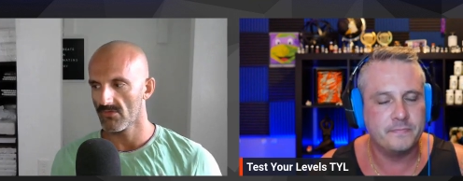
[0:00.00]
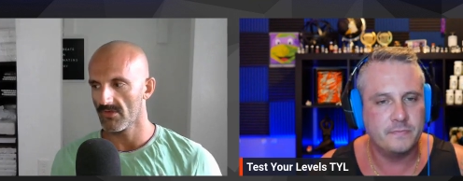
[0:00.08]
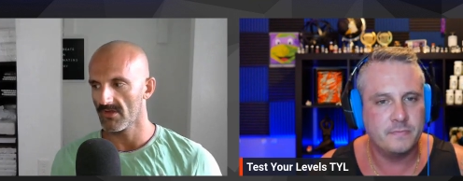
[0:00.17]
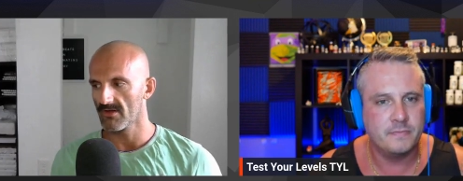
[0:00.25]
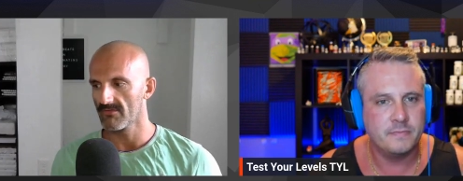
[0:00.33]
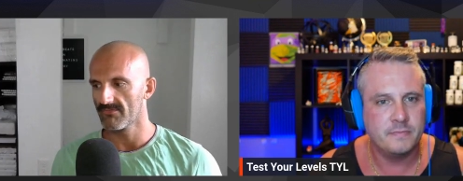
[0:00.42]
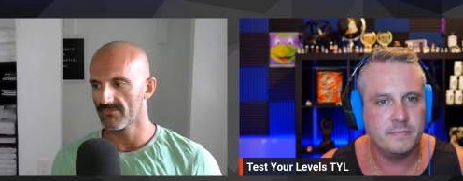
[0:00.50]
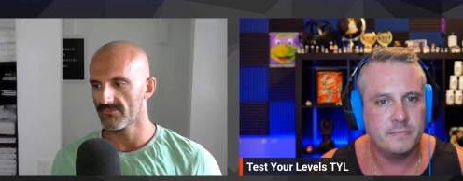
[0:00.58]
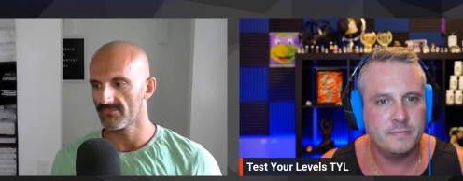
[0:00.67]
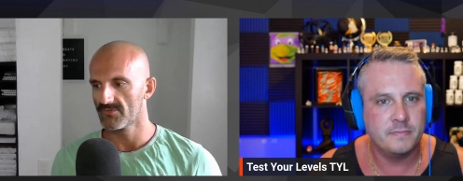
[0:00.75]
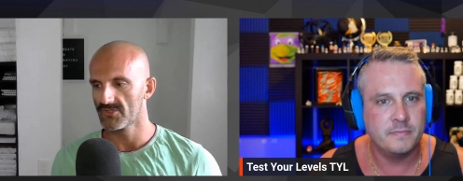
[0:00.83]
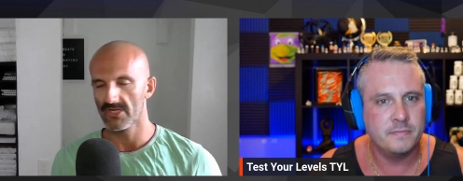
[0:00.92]
Speaker 1: think of
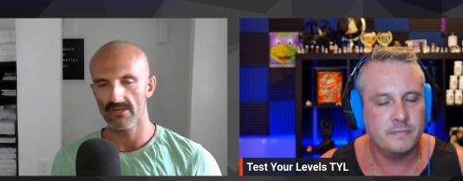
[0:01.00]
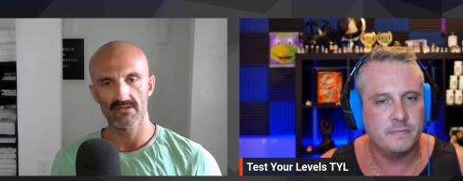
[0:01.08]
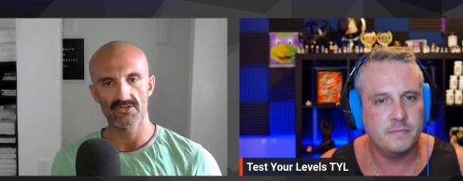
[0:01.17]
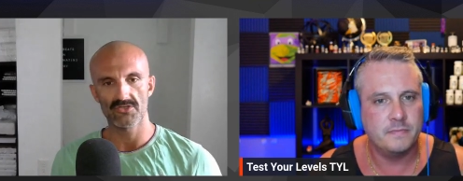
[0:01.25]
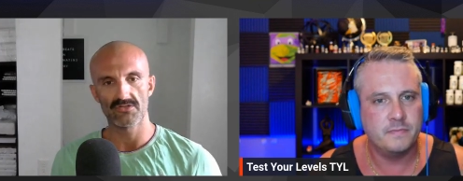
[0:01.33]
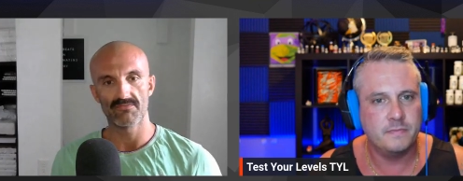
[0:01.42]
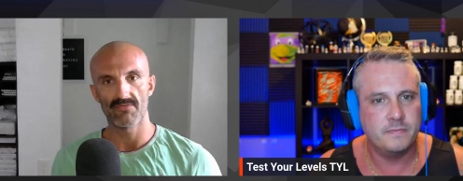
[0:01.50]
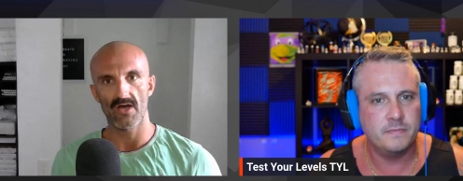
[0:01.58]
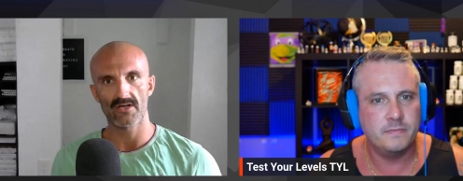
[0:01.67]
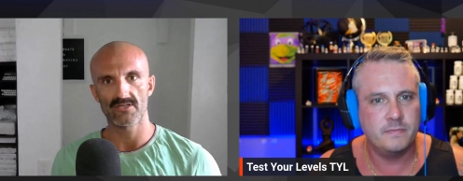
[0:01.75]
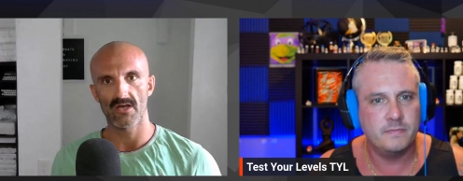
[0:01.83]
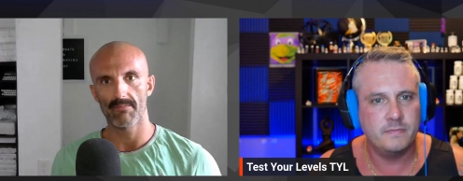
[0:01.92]
shit that just
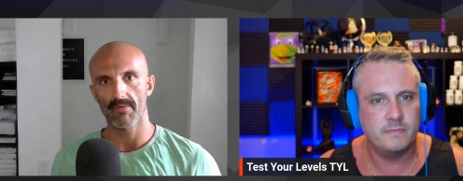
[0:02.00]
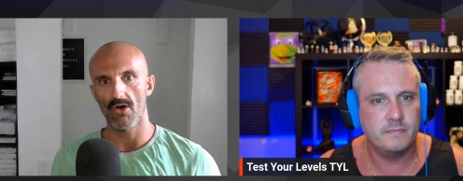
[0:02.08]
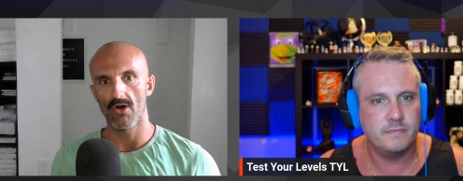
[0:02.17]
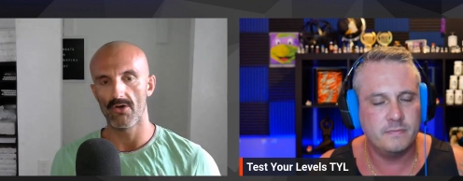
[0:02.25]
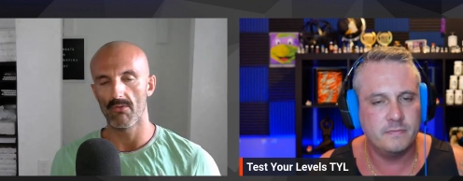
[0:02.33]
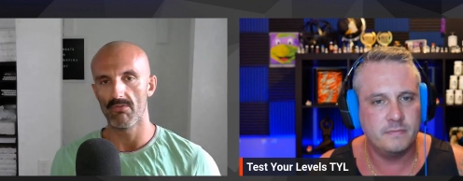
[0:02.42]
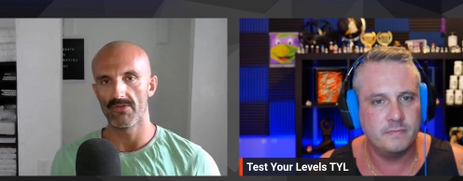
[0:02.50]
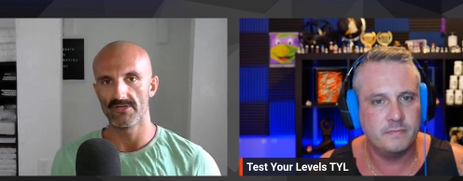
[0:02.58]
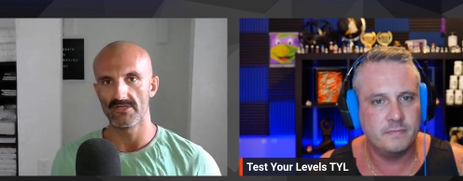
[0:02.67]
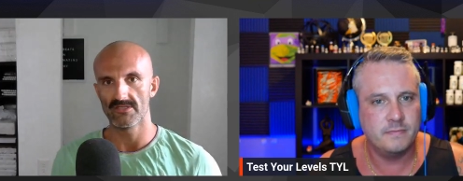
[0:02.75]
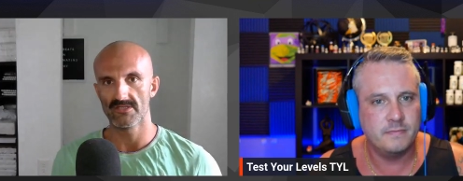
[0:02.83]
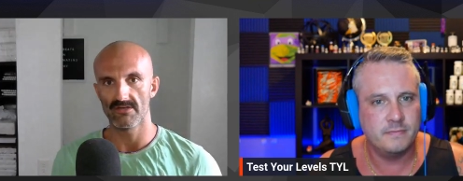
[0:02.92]
fucks up all the
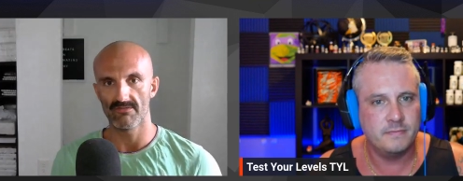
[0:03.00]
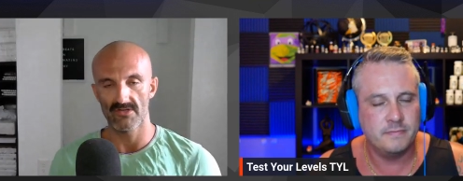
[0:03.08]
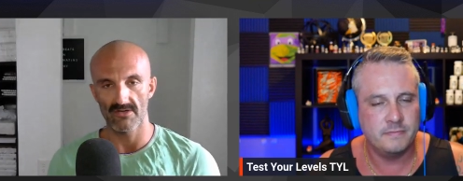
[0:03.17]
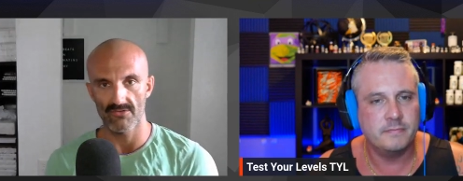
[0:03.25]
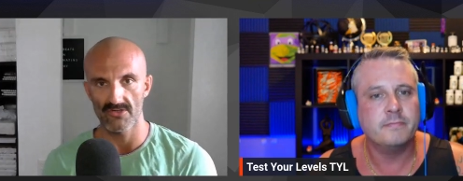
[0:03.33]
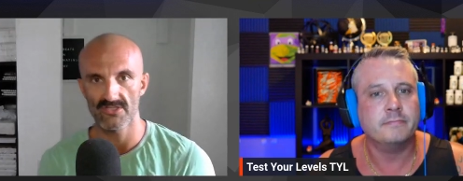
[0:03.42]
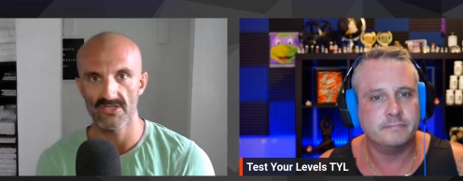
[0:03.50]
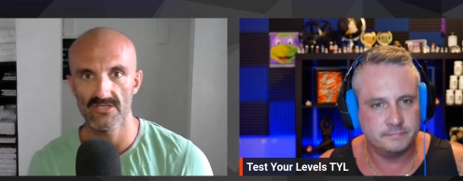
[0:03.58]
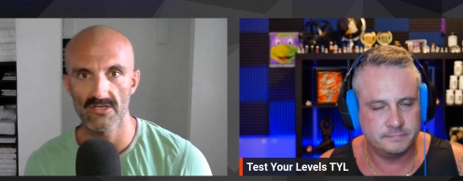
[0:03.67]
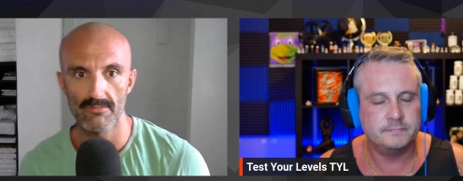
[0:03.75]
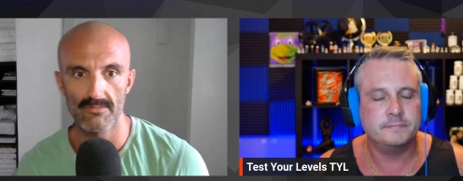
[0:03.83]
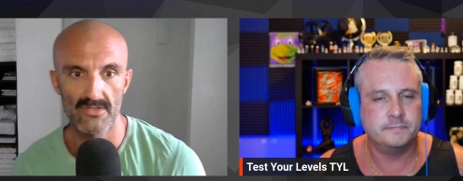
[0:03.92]
dis- different
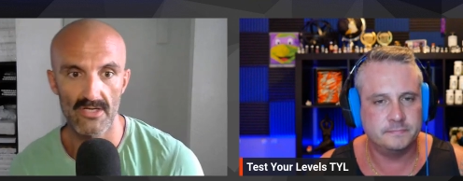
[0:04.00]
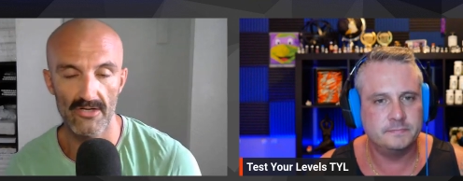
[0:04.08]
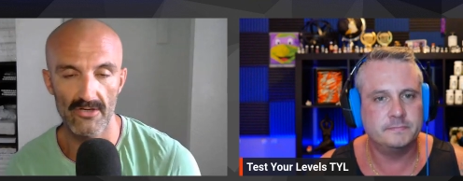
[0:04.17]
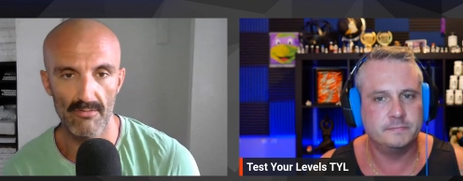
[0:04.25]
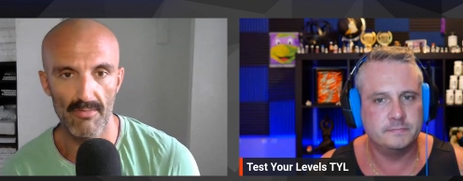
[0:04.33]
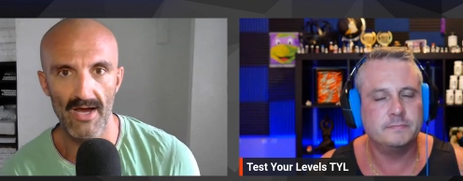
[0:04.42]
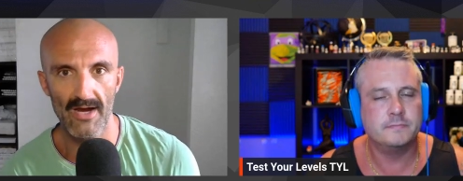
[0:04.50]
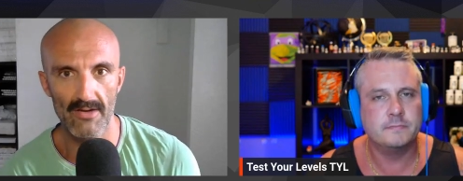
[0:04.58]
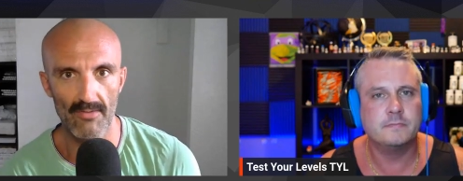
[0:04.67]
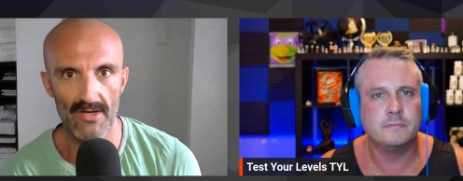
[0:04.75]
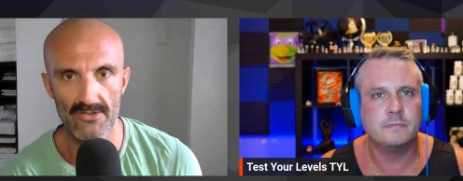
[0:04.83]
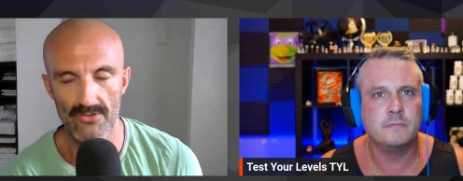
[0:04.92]
systems in your body, right?